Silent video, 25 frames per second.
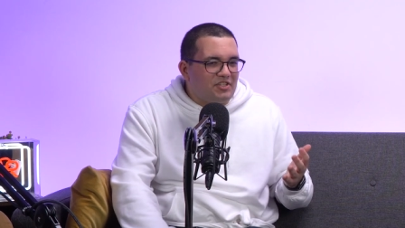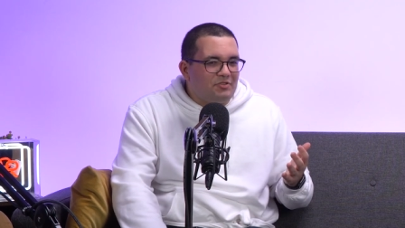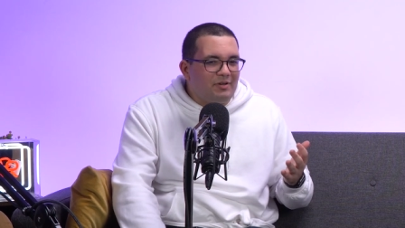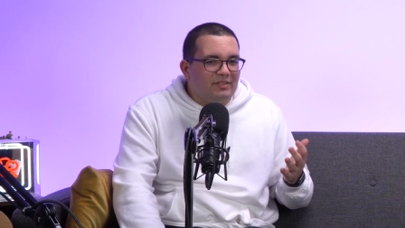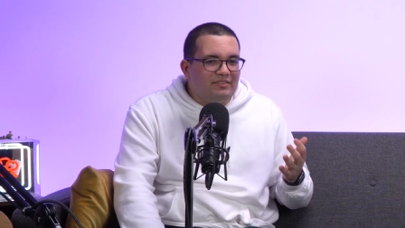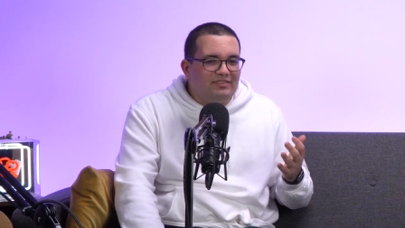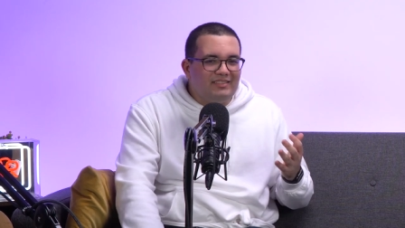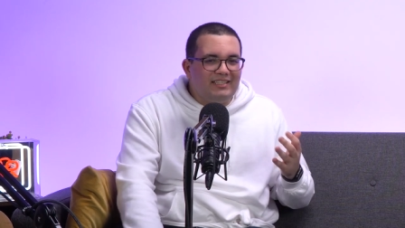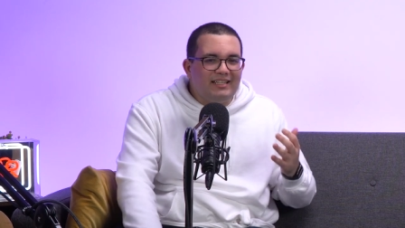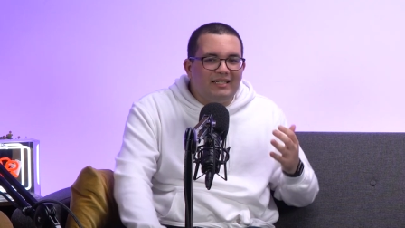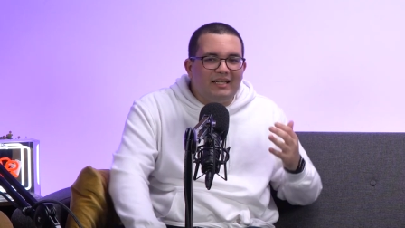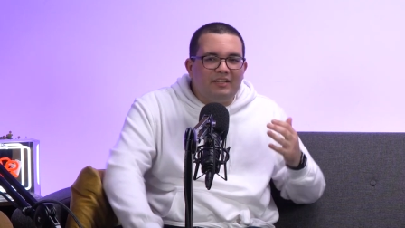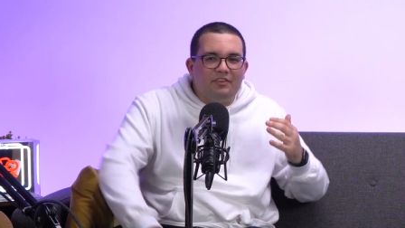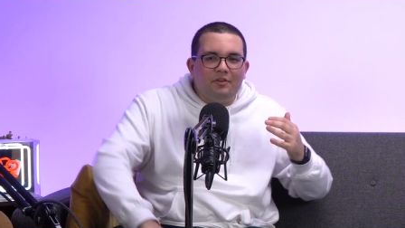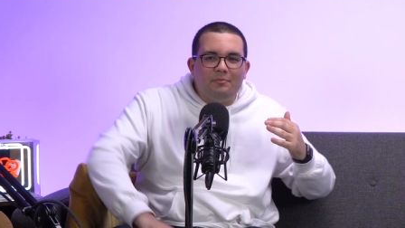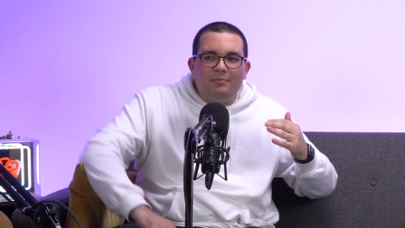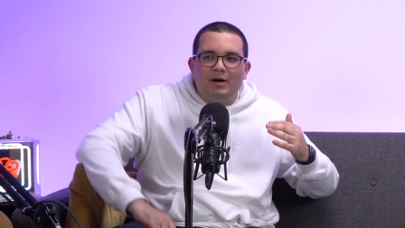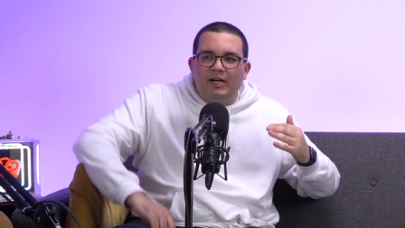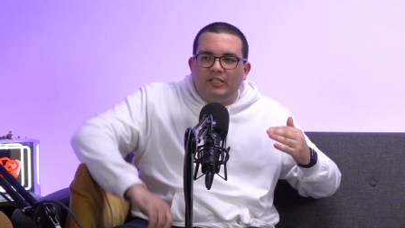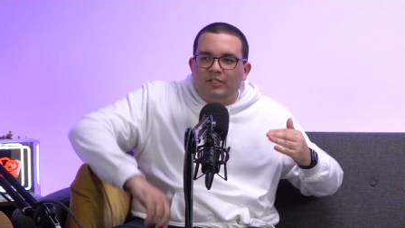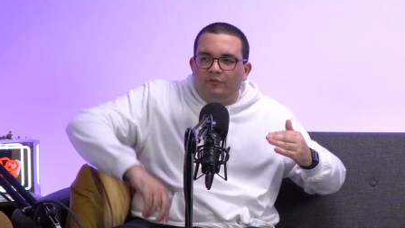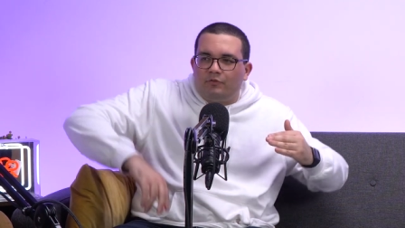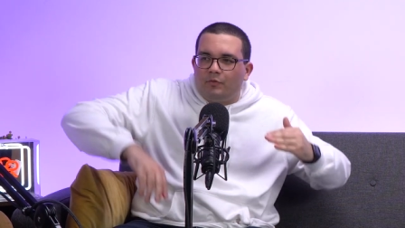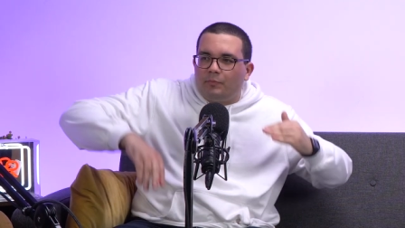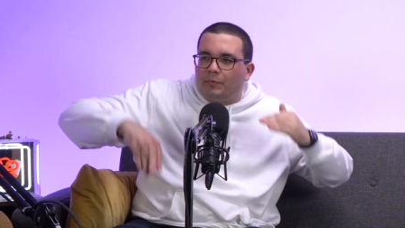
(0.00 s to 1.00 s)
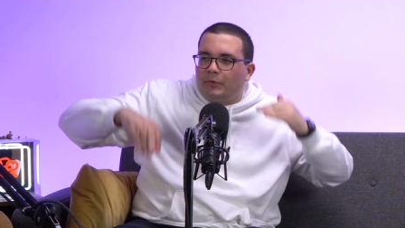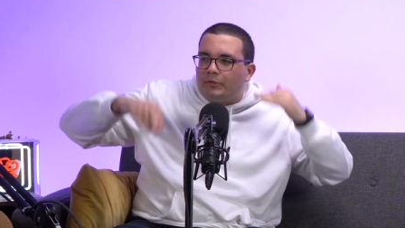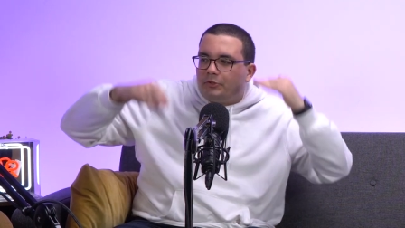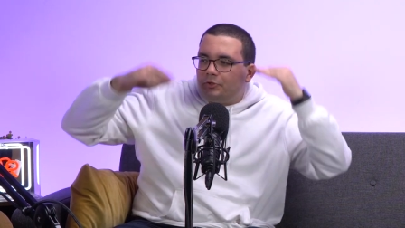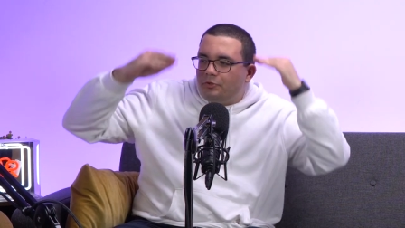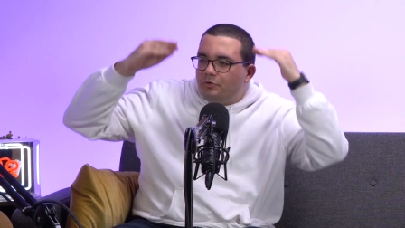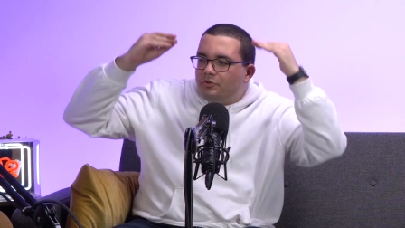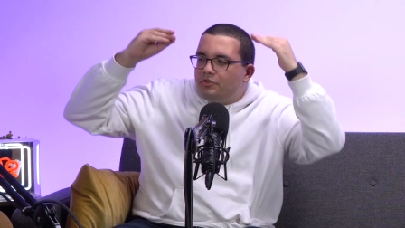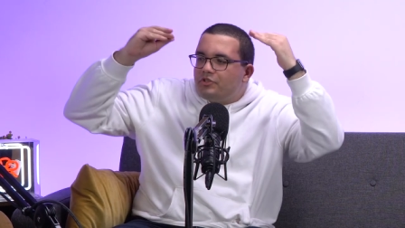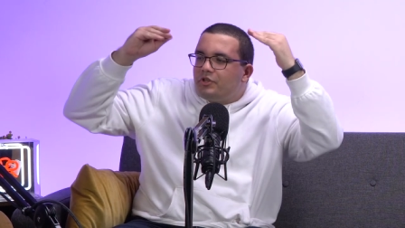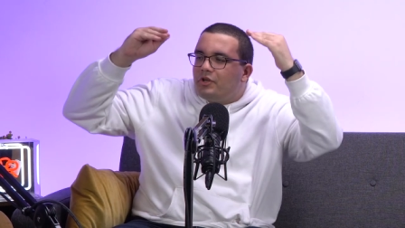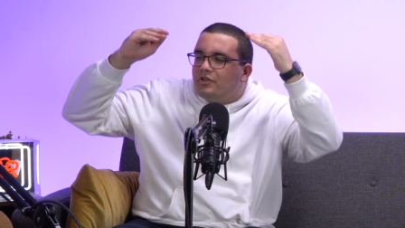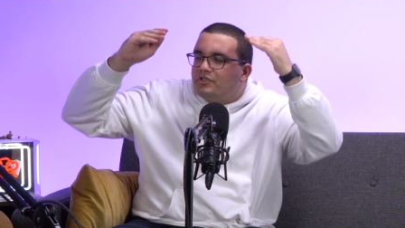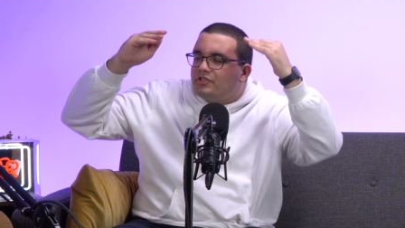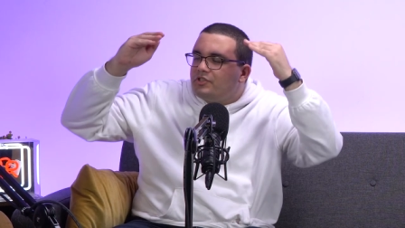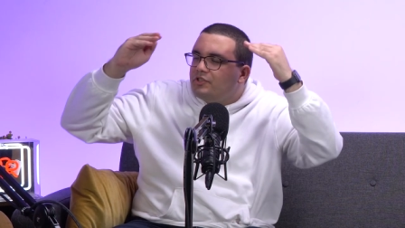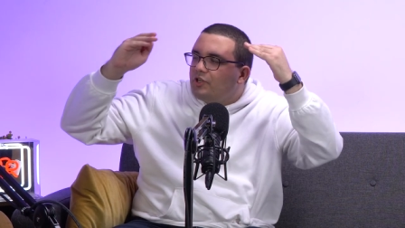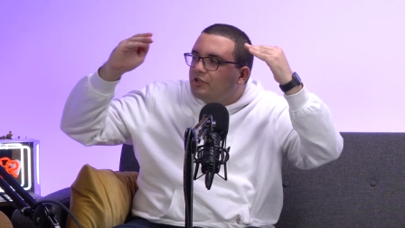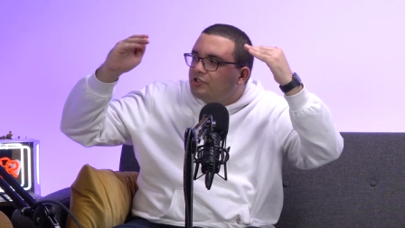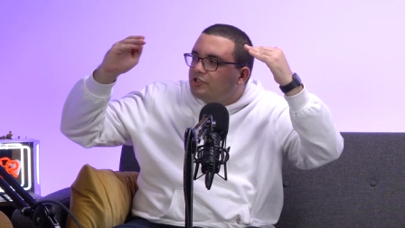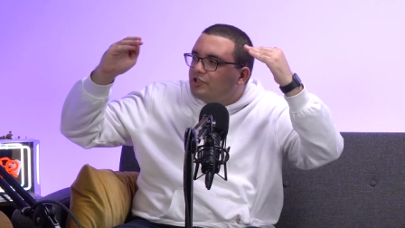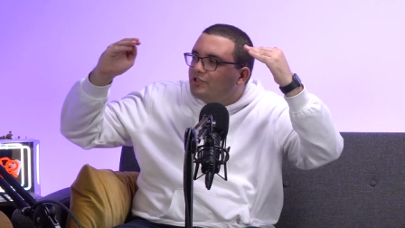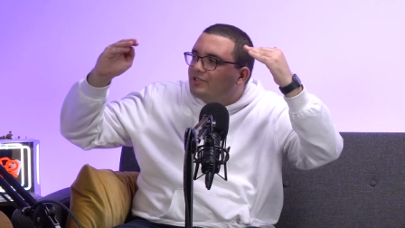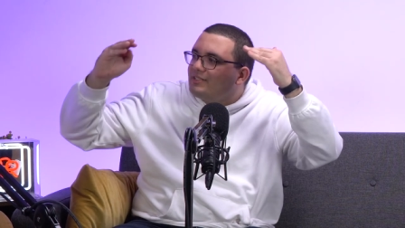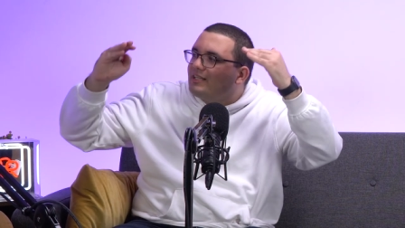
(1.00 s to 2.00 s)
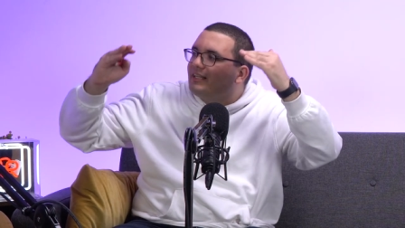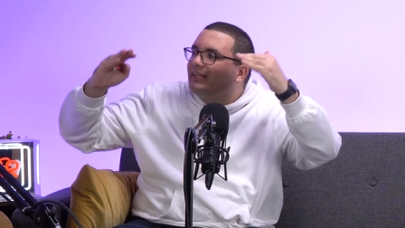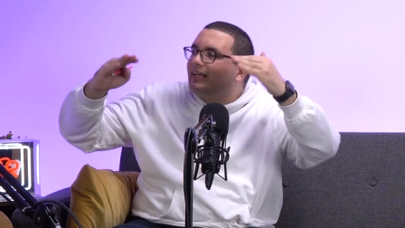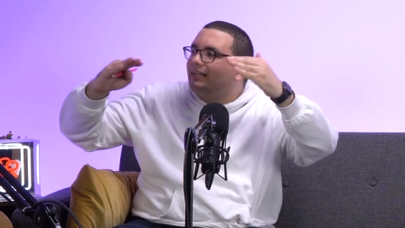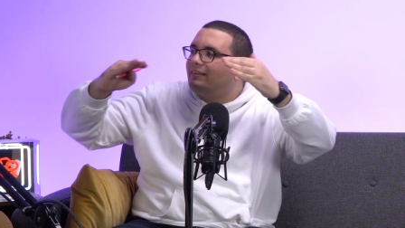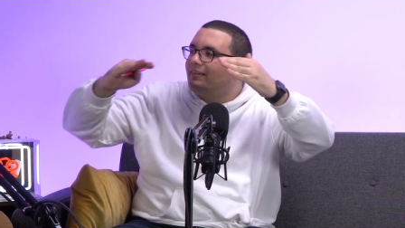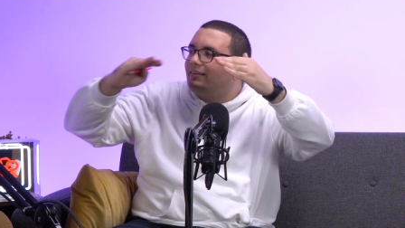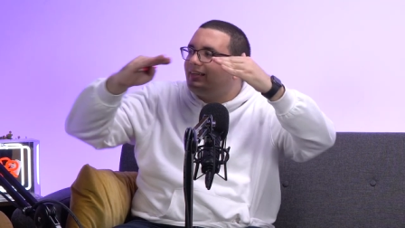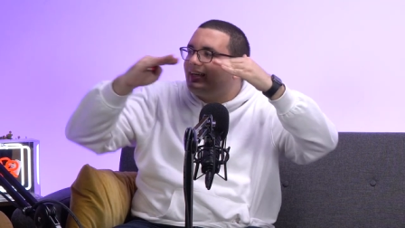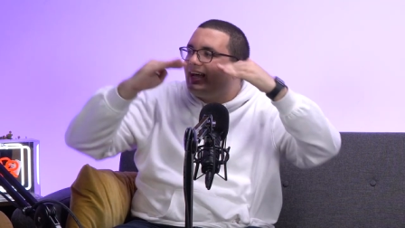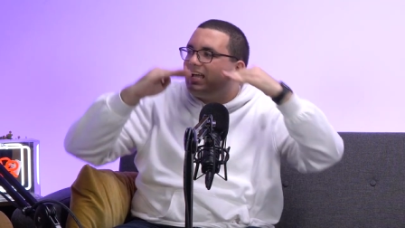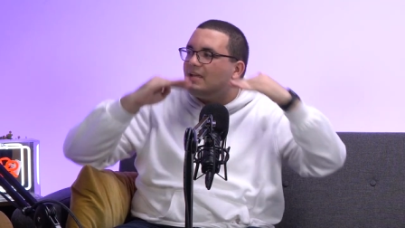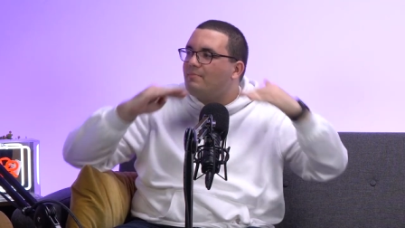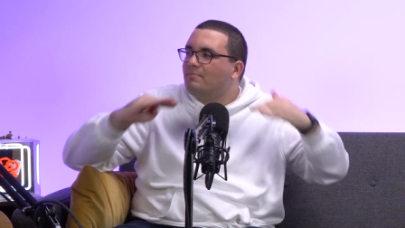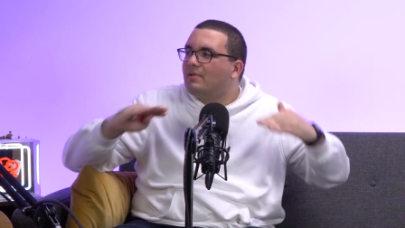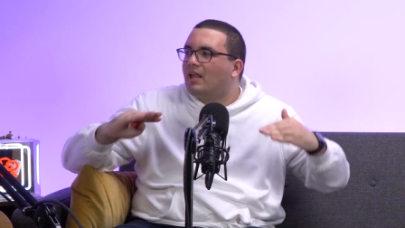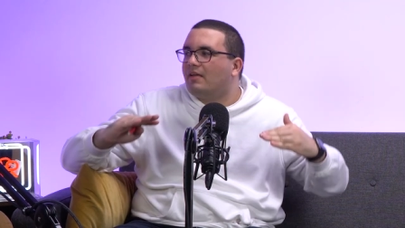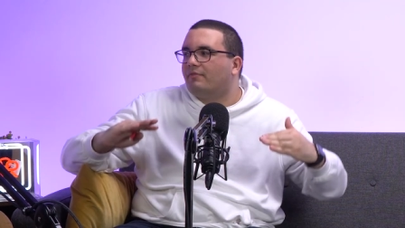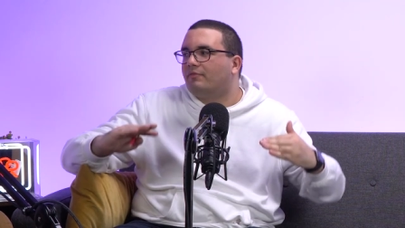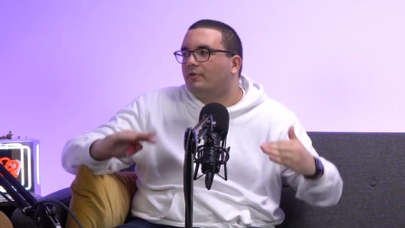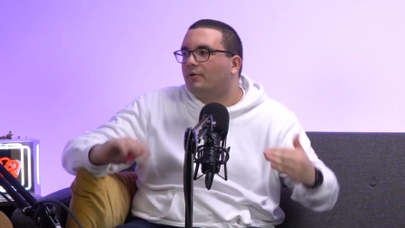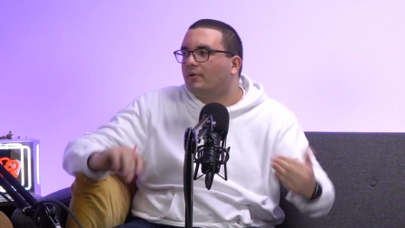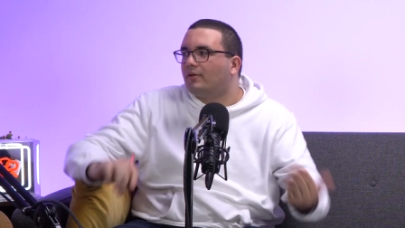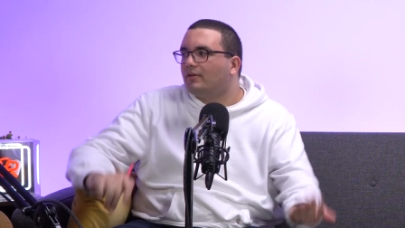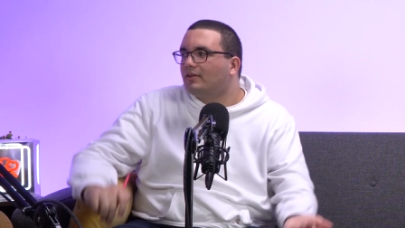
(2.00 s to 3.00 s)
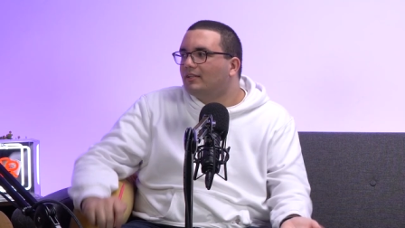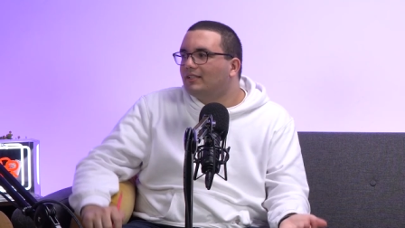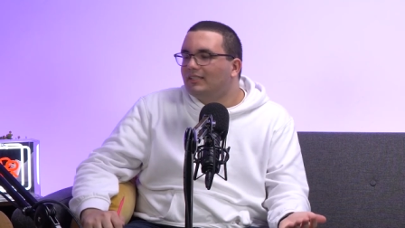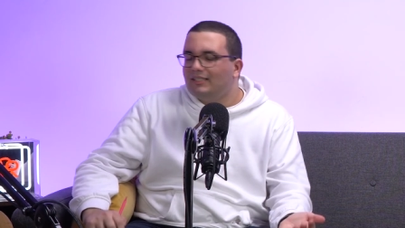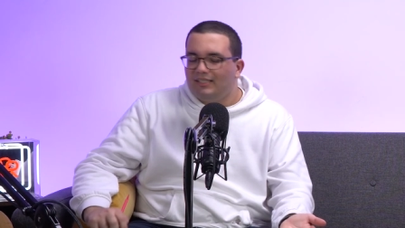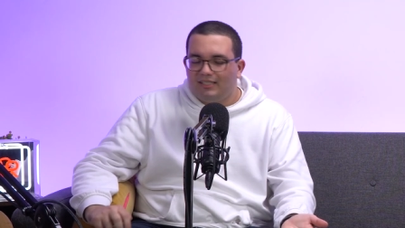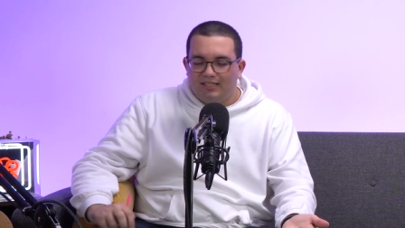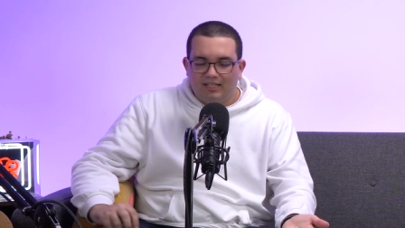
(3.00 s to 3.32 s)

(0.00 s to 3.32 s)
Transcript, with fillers: trying to get in the mind of the producers and not just think at the game level.